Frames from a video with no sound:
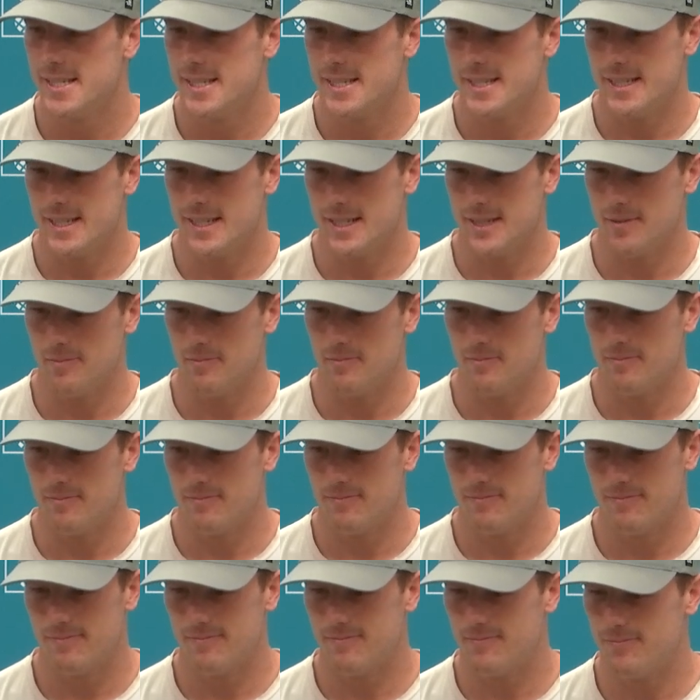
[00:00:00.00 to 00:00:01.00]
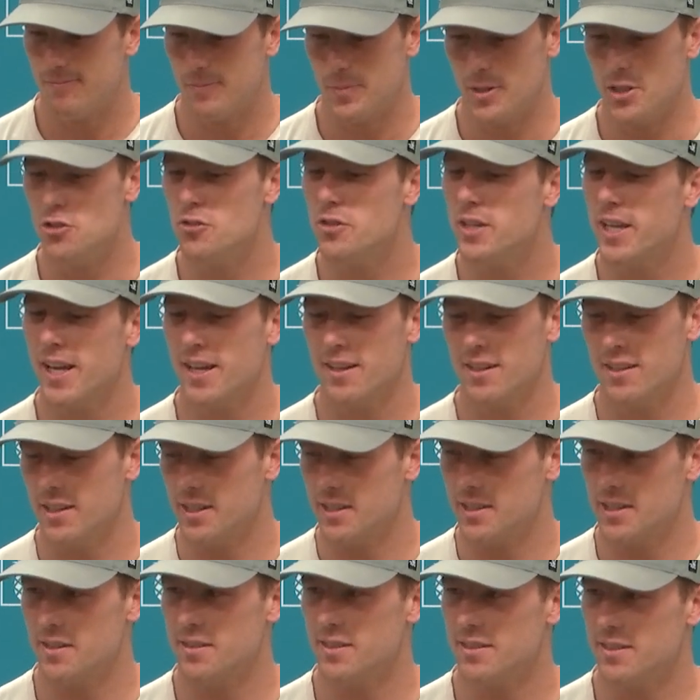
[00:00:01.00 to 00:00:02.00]
But you can't
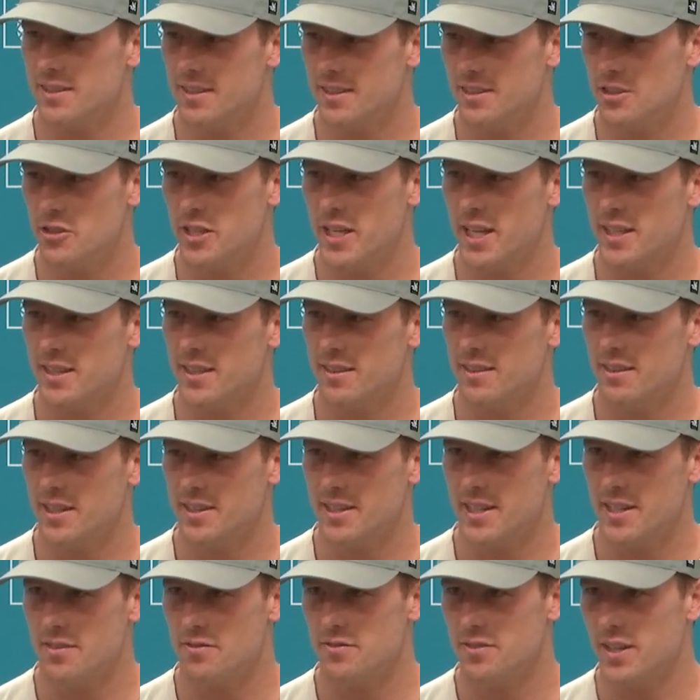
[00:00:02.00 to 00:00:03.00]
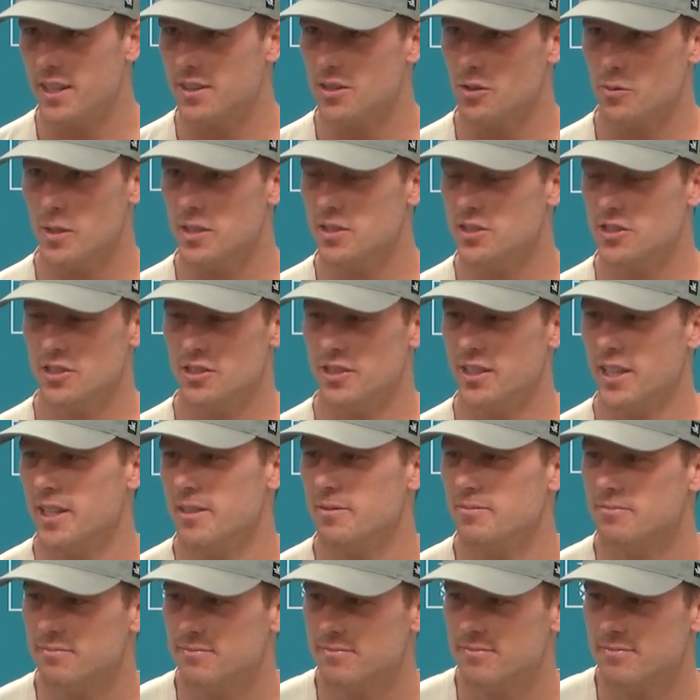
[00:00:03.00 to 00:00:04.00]
let that affect the rest of your game.